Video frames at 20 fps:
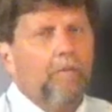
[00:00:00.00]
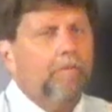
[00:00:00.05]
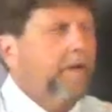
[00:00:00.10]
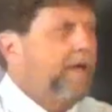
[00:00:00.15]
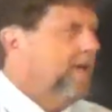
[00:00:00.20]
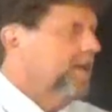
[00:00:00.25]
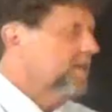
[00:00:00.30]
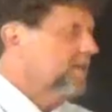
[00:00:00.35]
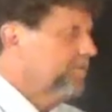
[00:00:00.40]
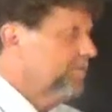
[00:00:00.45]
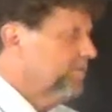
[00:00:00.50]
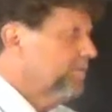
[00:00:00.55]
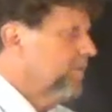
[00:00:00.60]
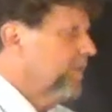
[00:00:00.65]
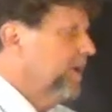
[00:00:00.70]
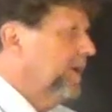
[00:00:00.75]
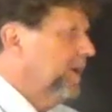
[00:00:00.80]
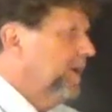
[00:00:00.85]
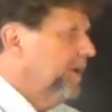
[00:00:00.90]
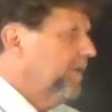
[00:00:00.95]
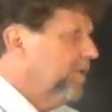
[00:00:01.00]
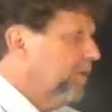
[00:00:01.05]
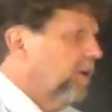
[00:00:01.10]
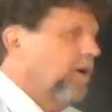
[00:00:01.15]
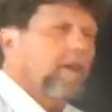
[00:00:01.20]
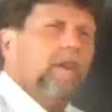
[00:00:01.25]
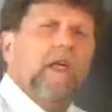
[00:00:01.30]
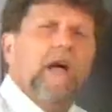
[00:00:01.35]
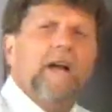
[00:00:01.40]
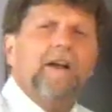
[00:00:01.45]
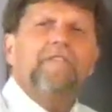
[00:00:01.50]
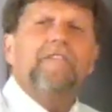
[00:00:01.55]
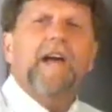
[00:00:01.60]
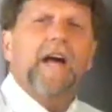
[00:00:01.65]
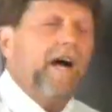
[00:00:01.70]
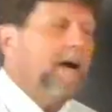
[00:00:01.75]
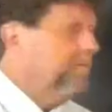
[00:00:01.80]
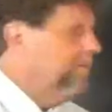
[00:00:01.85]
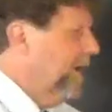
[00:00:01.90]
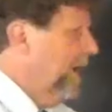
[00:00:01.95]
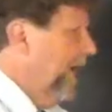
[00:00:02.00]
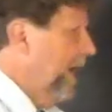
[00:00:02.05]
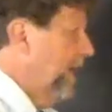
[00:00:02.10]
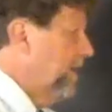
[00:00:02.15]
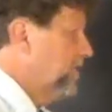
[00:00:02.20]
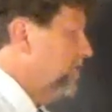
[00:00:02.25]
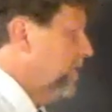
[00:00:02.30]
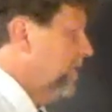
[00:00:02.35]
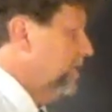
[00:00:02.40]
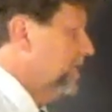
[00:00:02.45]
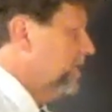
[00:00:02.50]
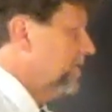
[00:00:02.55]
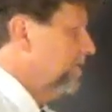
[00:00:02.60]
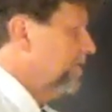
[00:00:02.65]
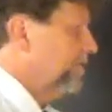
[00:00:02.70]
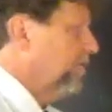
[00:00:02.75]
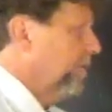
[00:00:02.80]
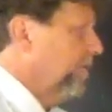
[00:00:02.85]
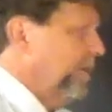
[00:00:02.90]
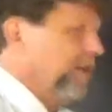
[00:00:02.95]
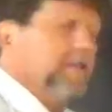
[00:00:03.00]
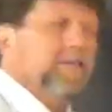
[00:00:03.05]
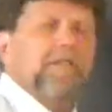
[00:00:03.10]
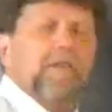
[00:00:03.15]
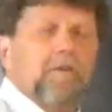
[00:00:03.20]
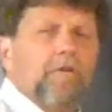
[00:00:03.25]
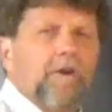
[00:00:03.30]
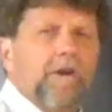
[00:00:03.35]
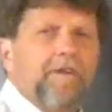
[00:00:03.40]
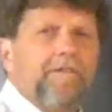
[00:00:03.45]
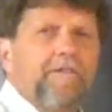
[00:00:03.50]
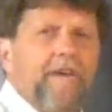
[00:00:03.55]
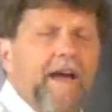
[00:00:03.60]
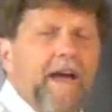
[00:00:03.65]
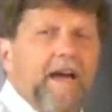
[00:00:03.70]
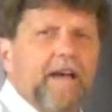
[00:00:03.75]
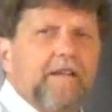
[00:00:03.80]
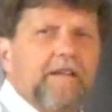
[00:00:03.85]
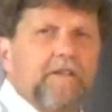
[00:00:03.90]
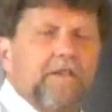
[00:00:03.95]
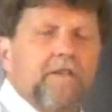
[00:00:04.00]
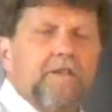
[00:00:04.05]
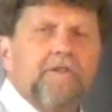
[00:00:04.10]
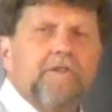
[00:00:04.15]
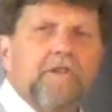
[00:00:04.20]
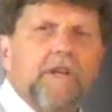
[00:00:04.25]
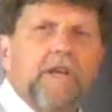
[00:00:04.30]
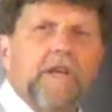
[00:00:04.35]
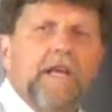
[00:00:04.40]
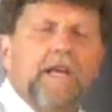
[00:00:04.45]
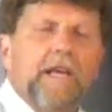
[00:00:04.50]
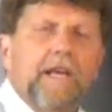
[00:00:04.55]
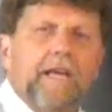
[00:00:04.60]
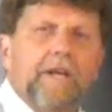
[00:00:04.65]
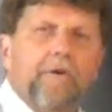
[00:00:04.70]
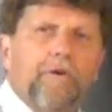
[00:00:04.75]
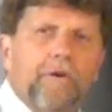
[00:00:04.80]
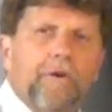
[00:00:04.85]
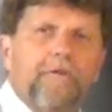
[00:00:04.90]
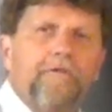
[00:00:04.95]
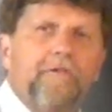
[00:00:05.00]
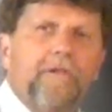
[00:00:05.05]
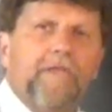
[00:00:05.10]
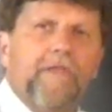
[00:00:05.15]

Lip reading: Because there are a lot of combinations for these three factors in order for